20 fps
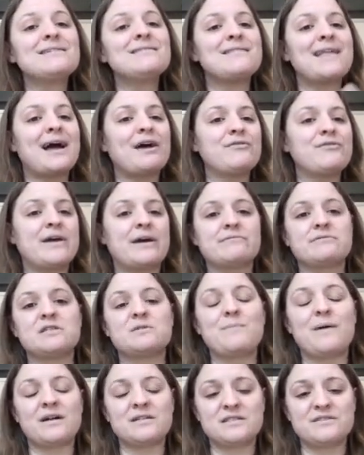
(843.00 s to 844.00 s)
allowed that
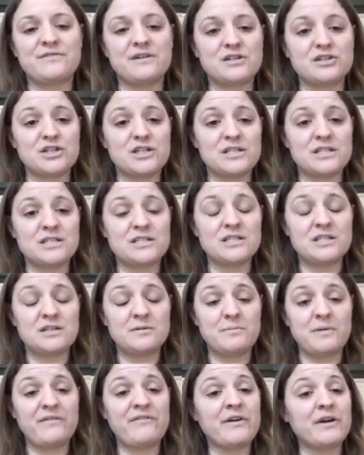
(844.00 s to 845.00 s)
response function to
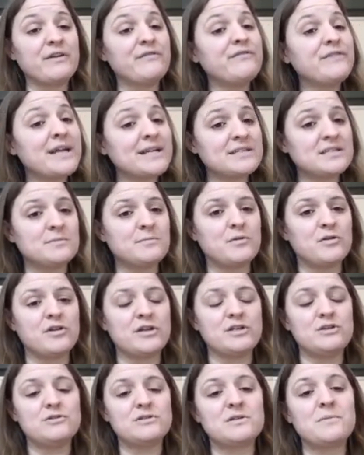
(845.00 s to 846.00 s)
be very flexible
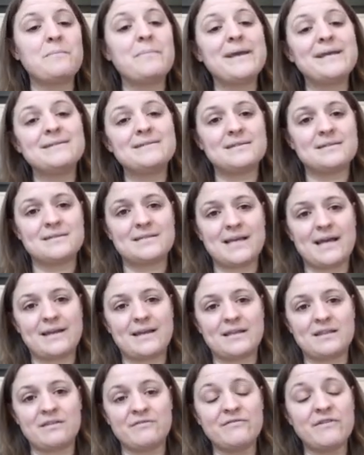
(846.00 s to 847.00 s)
and used a basis set
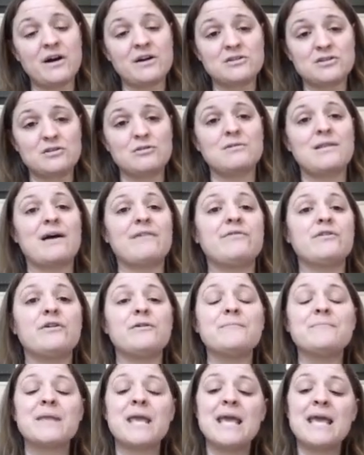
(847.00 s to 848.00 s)
at the voxel
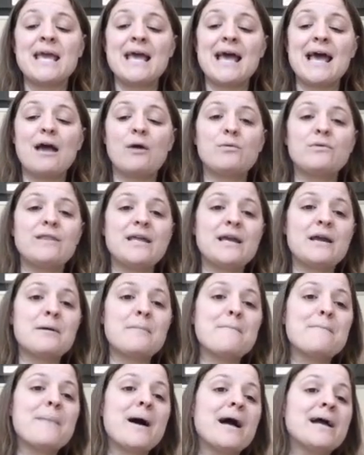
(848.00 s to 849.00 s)
level. And when they
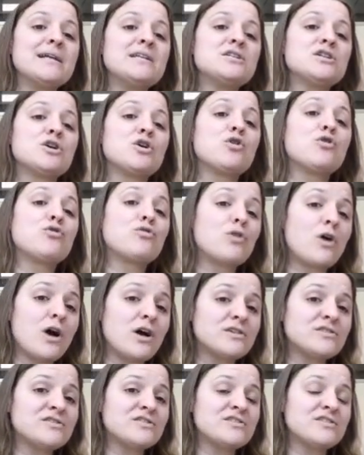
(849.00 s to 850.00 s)
combined
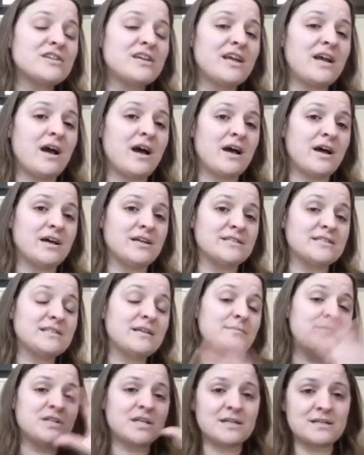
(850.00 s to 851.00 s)
across
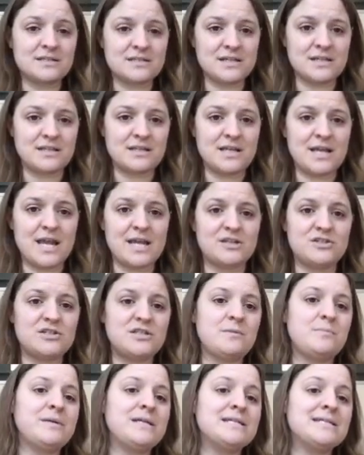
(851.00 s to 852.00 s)
subjects in the
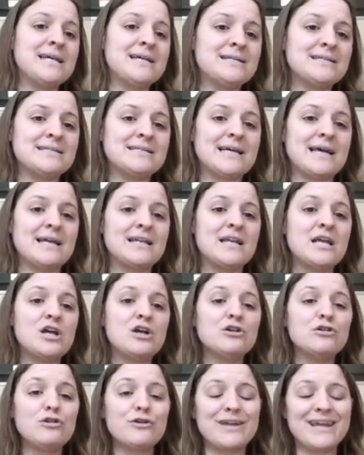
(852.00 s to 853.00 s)
HCP dataset,
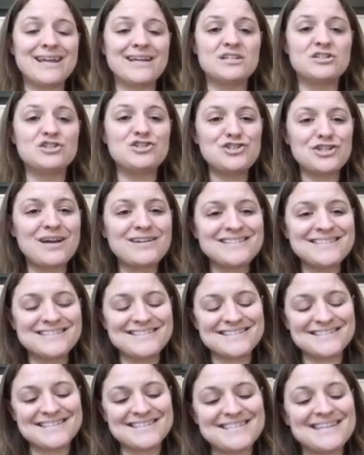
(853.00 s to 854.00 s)
looking at
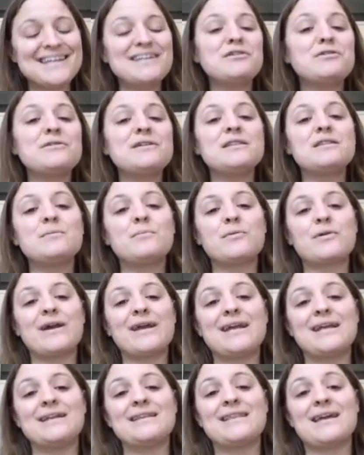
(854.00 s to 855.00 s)
just signal in the
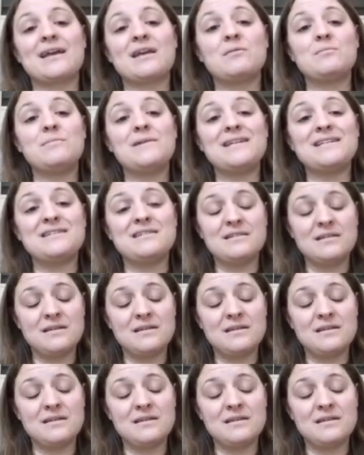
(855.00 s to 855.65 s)
brain that can be